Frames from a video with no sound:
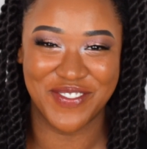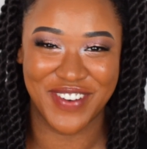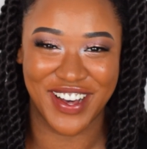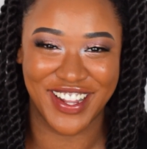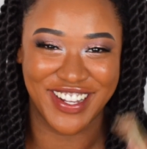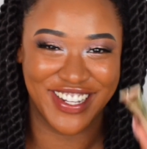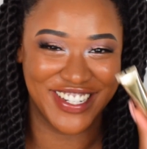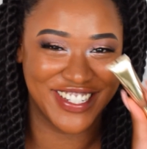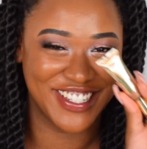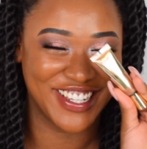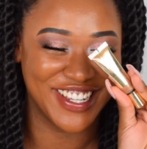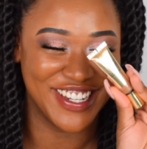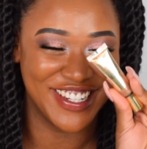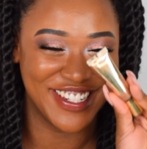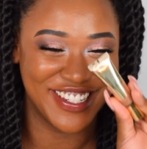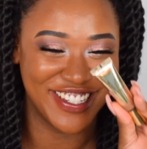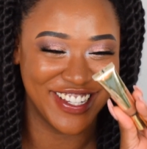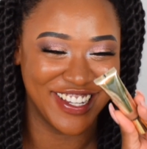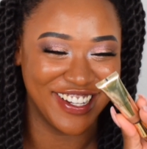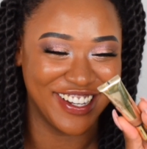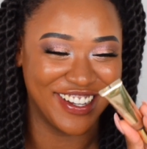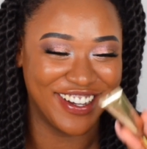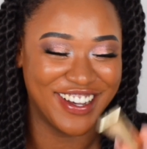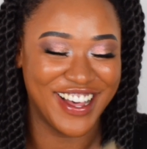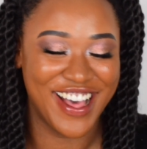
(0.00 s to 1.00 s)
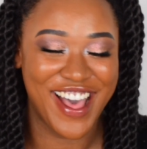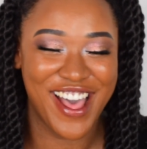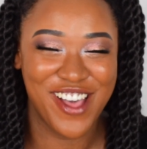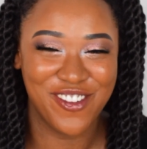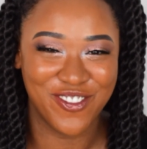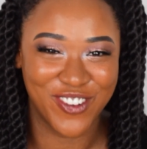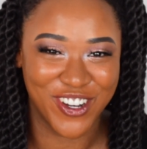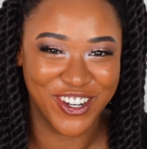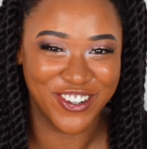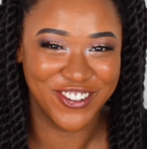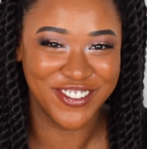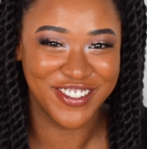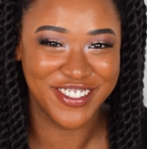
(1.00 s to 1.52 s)
about this concealer.
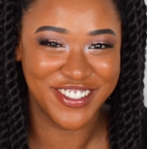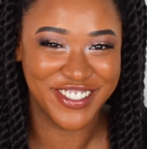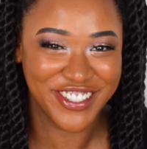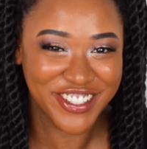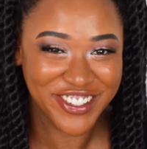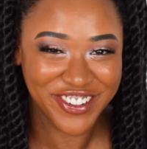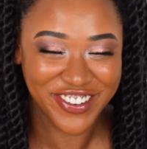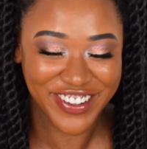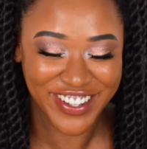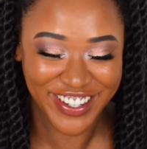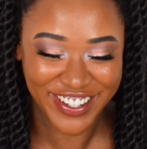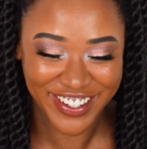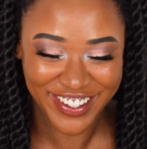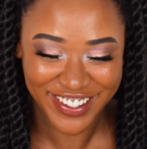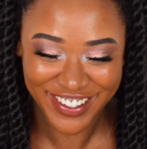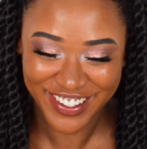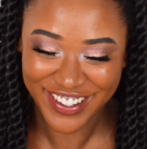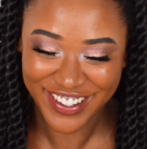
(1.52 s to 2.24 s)
I won't do it.